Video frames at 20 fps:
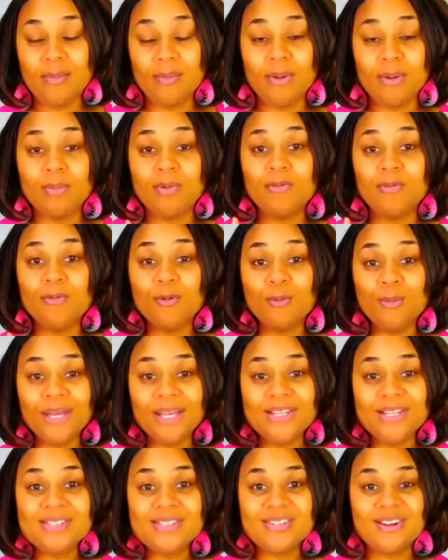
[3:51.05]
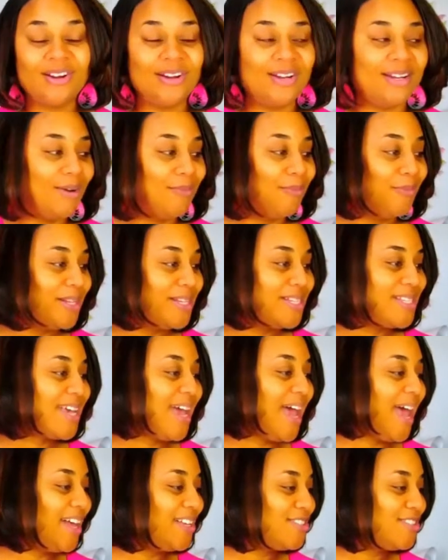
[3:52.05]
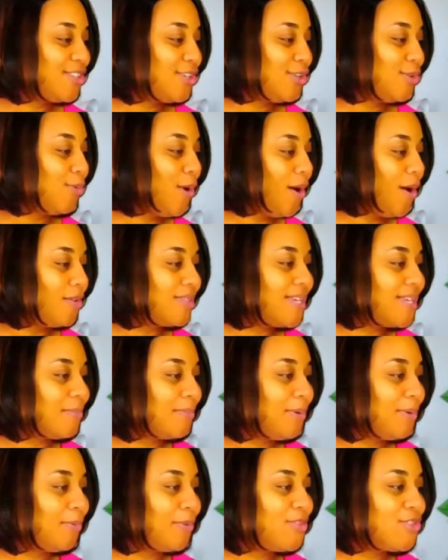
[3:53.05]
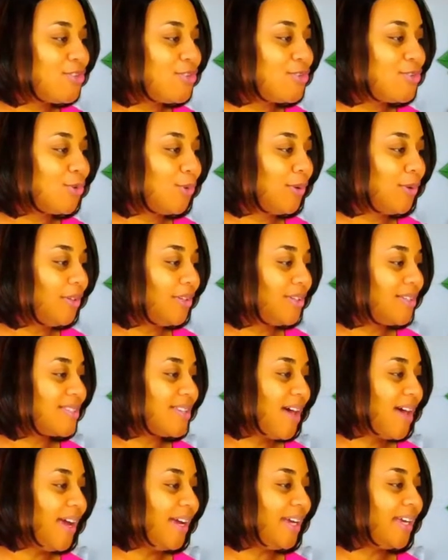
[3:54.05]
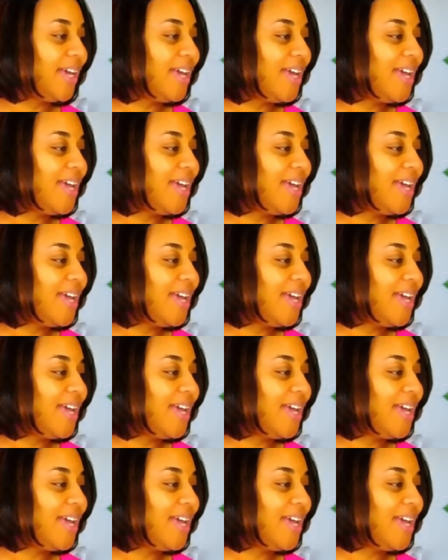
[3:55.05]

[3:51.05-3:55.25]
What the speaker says: But before we get started, I wanted to ask you all, tell me what your door looks like.